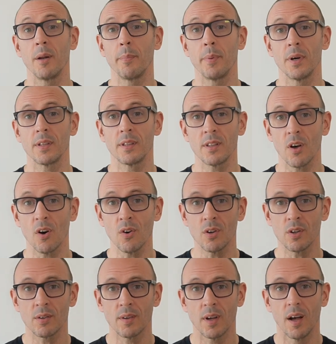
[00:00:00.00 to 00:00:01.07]
a bird
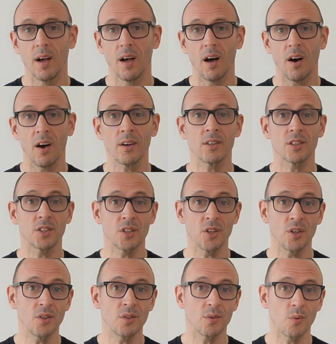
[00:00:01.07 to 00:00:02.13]
dog, I
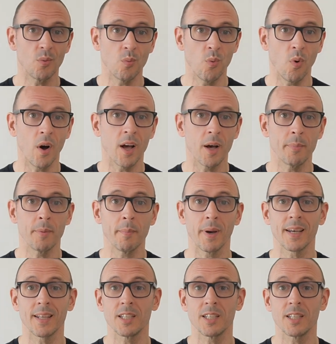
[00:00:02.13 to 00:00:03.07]
understood why it had been making